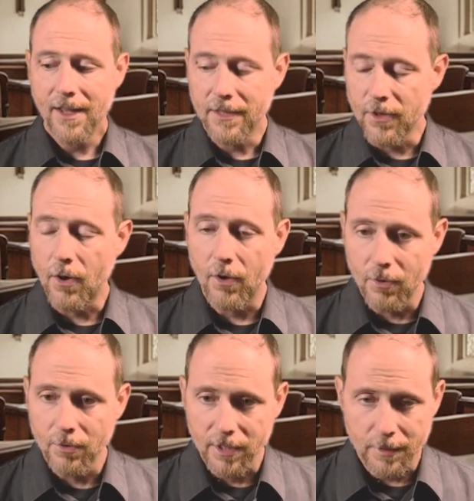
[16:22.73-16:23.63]
And the
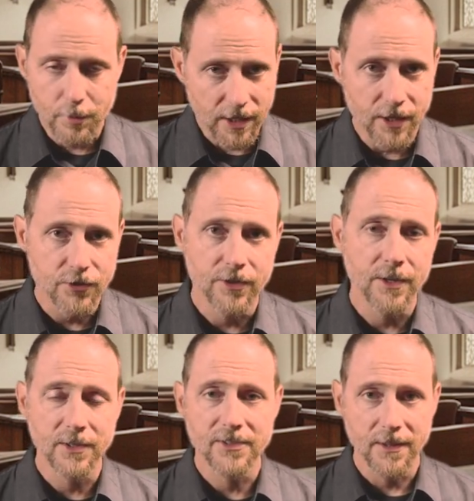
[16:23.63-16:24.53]
whole implication
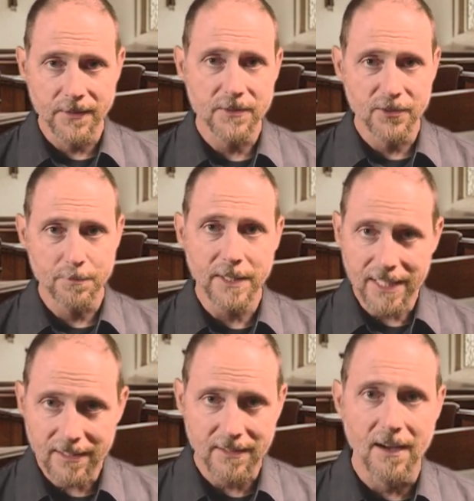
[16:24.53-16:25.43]
there is that this is
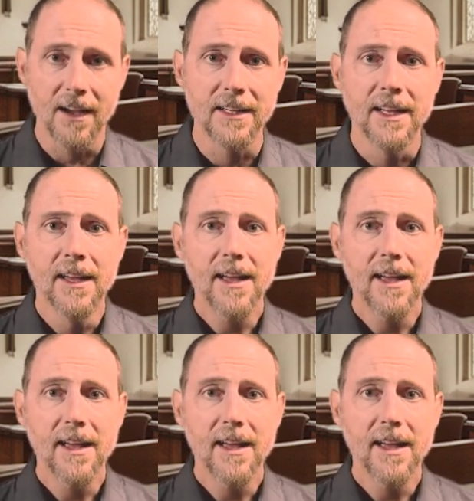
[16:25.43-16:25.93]
beneath God,